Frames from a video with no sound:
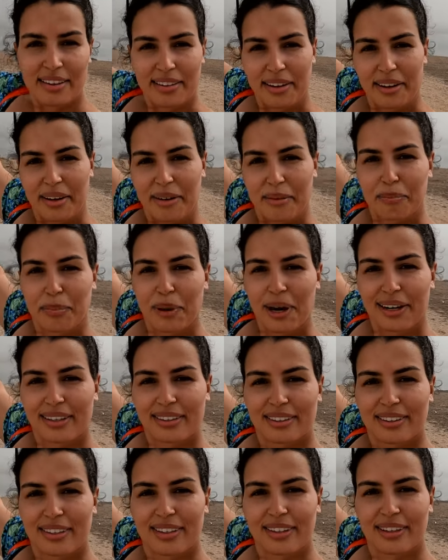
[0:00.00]
They're
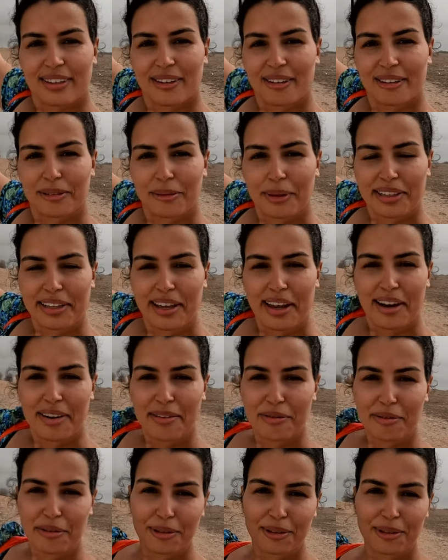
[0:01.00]
parked all the way
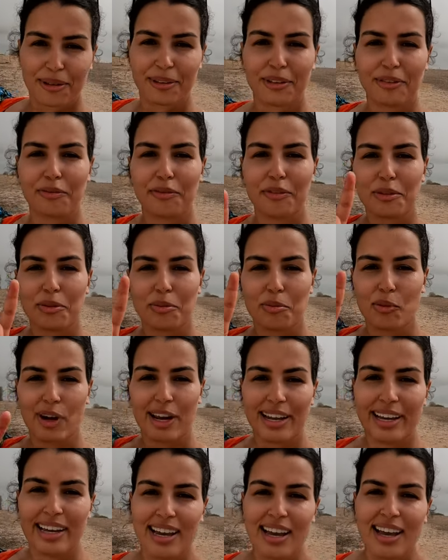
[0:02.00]
there for the first
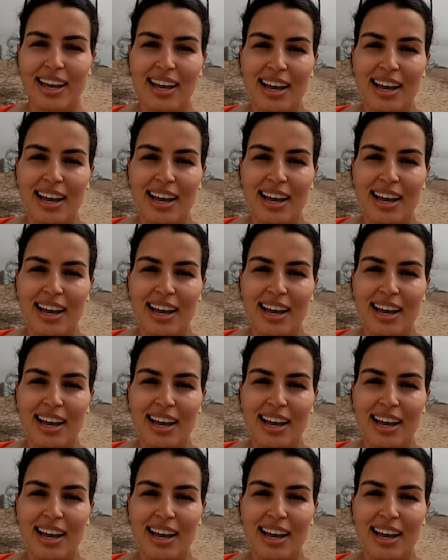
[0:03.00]
break.